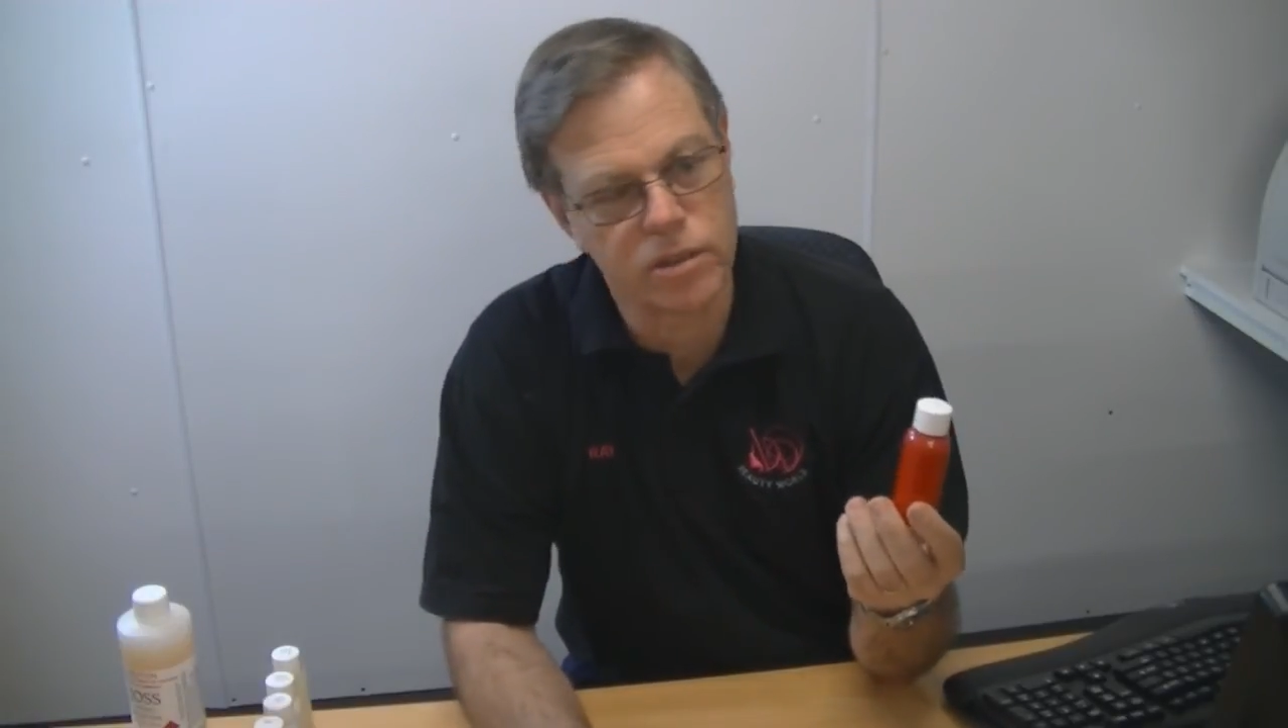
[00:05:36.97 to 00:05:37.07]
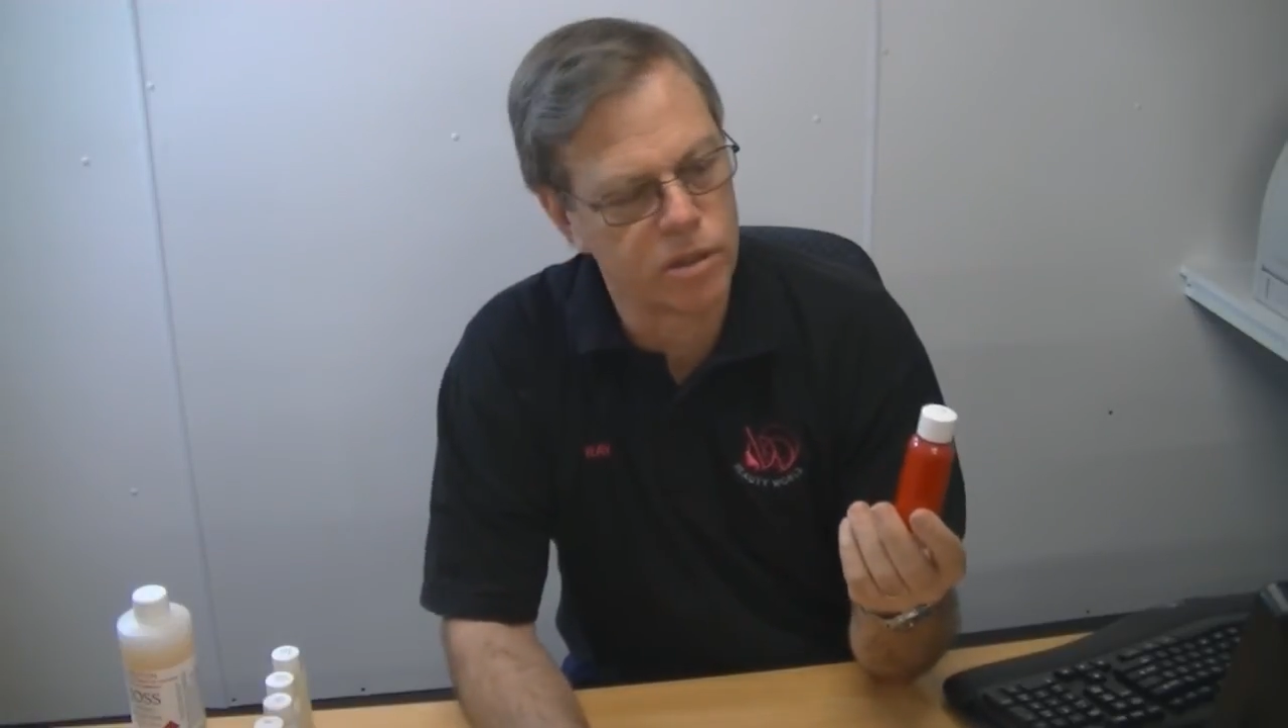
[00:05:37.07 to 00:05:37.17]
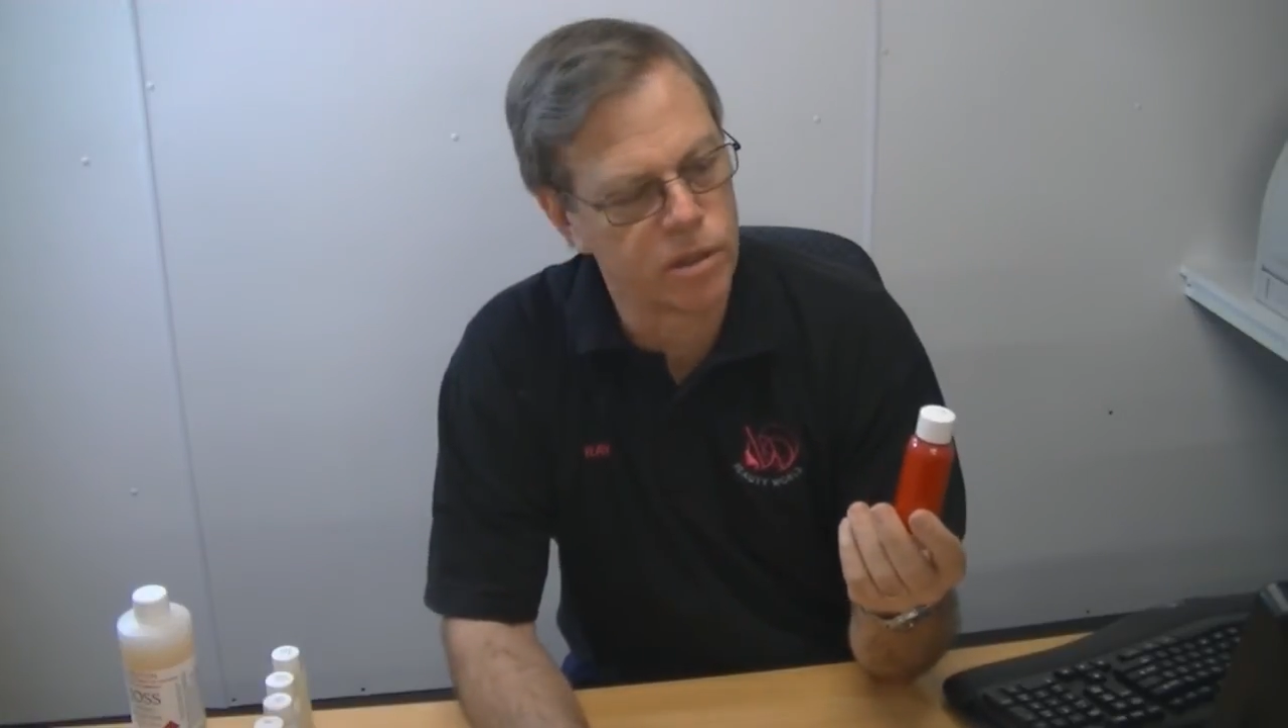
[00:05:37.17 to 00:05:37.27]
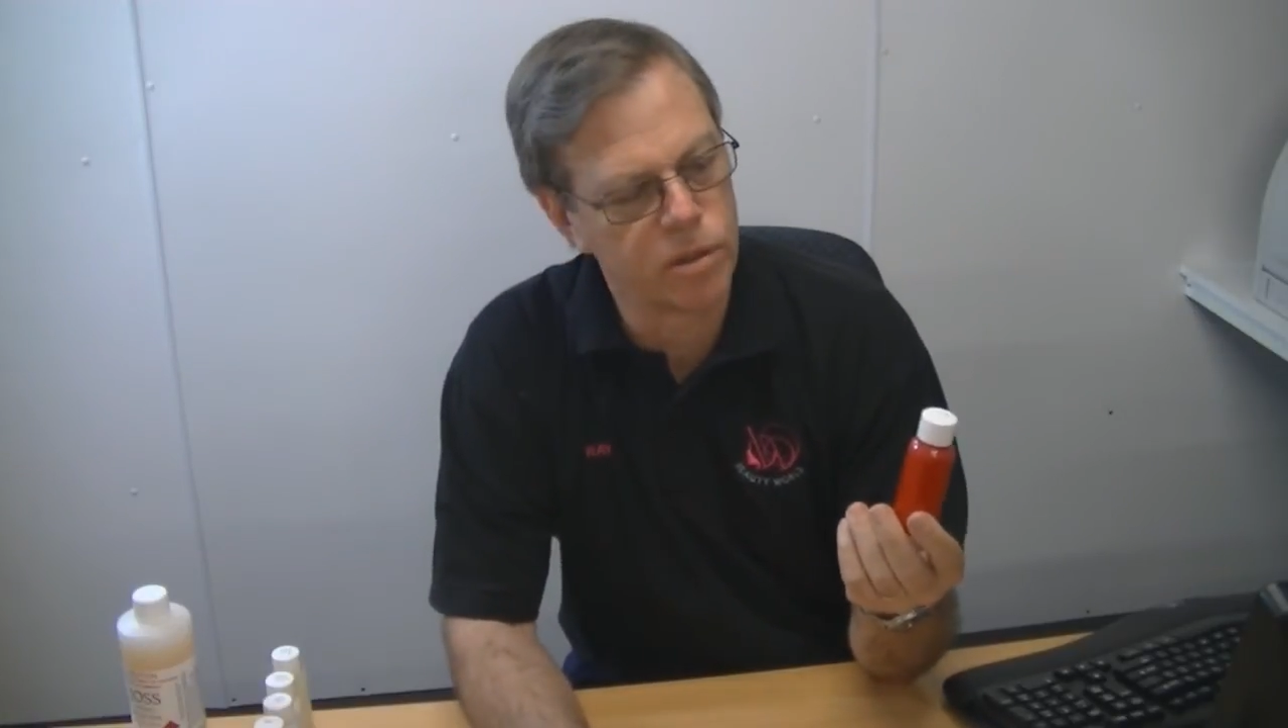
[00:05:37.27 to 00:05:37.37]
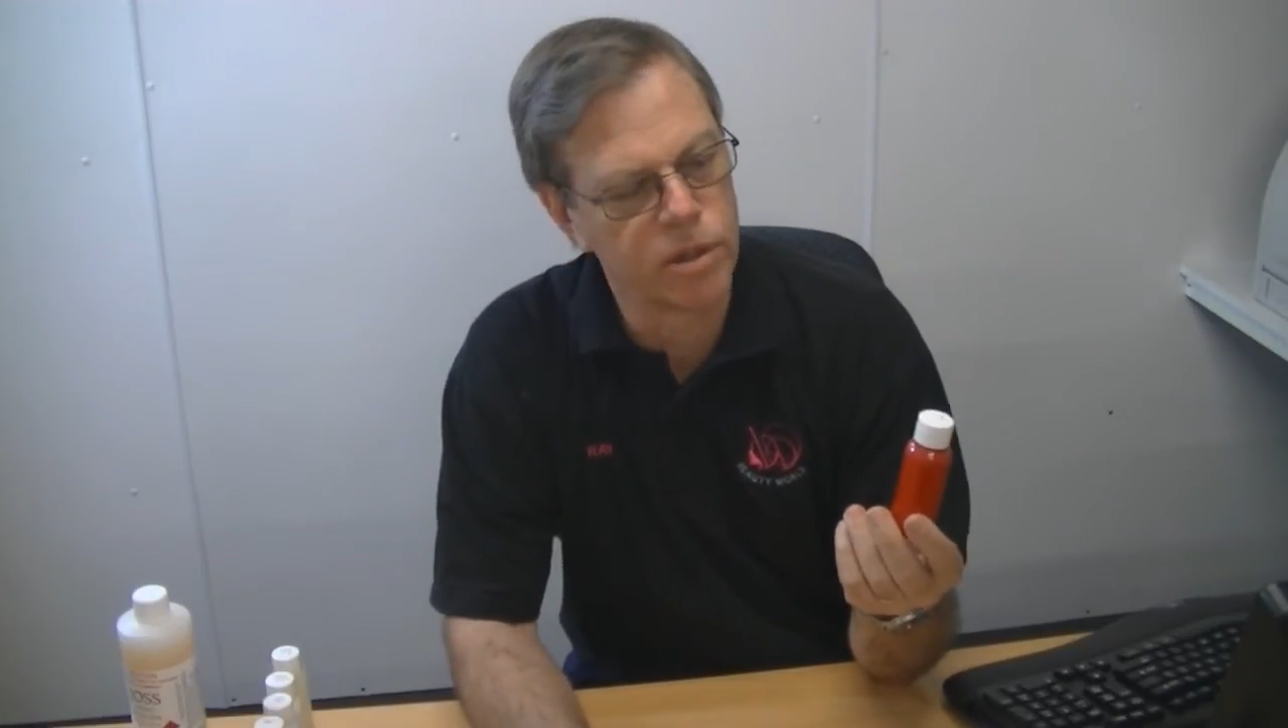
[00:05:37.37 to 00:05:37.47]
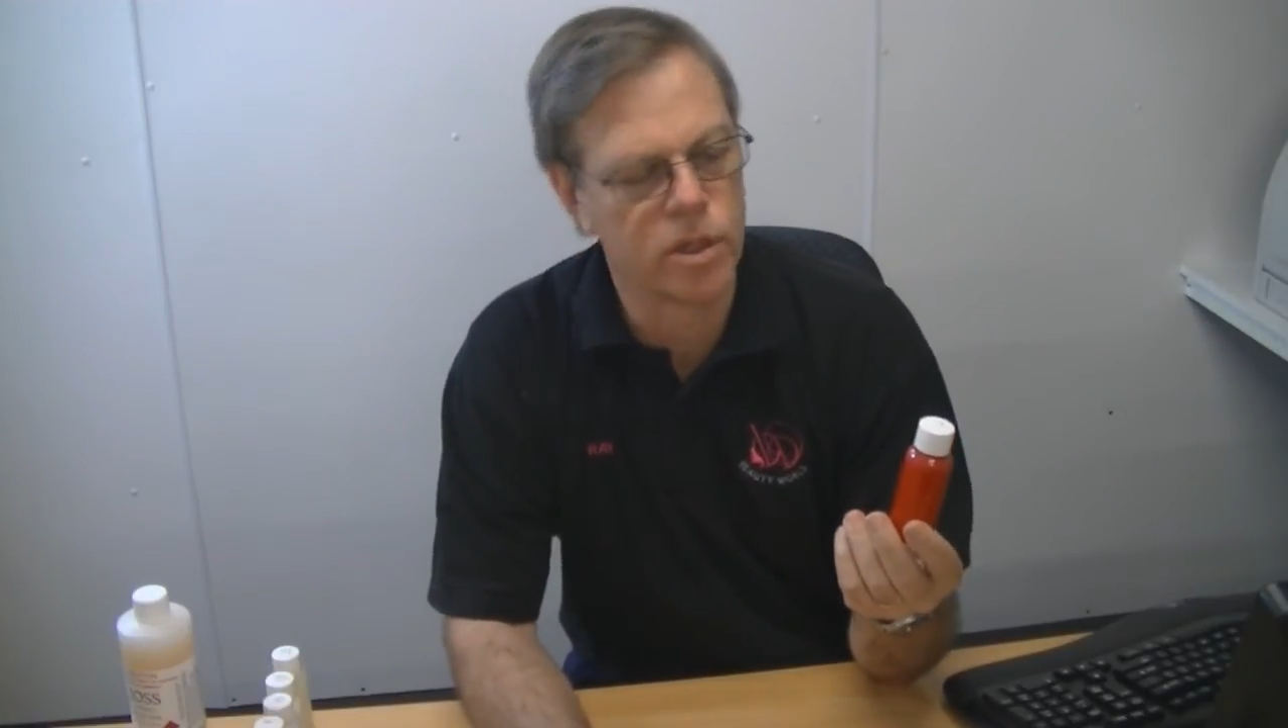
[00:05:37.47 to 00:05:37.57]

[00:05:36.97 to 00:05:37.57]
to dilute it,